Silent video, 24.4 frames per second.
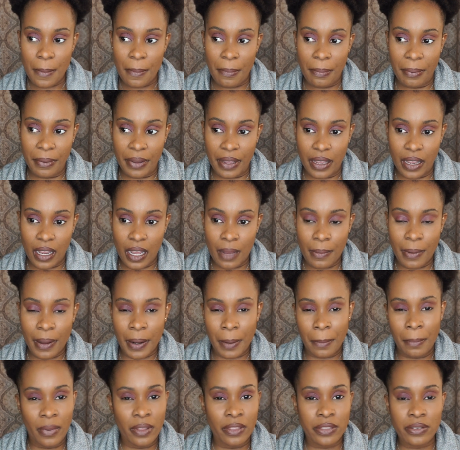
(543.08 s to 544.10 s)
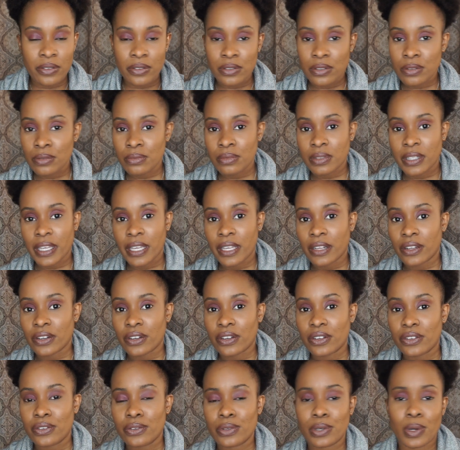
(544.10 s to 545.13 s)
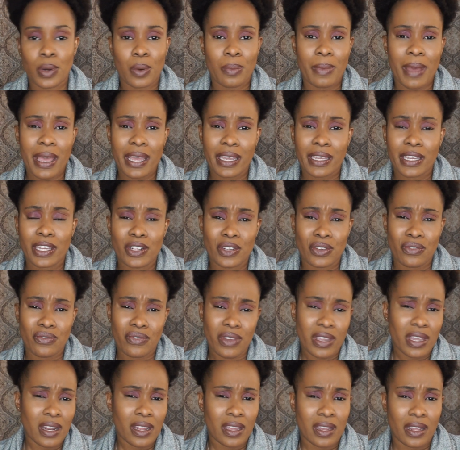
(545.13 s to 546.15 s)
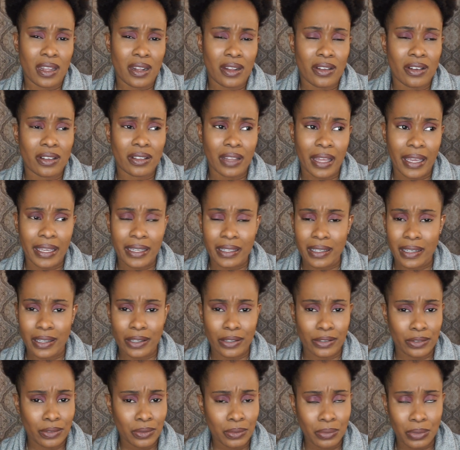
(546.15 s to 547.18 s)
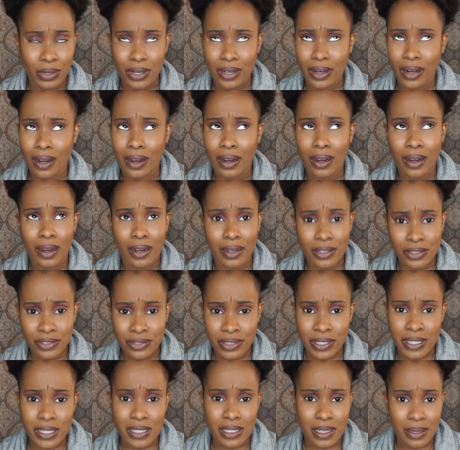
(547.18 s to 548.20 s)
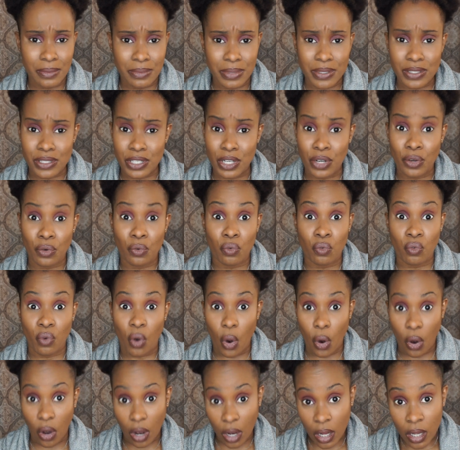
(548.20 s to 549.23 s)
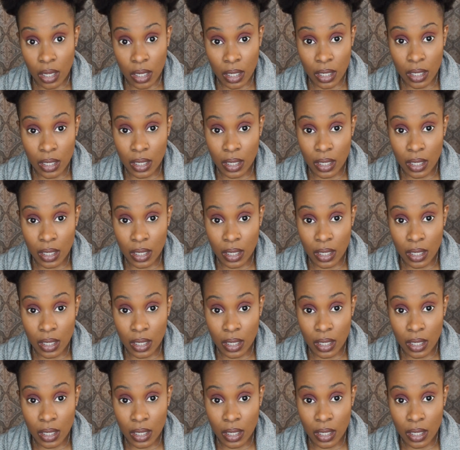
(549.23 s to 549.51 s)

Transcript: But about a month or two later, you go back and you read it and you're like, yeah, you were 110% wrong.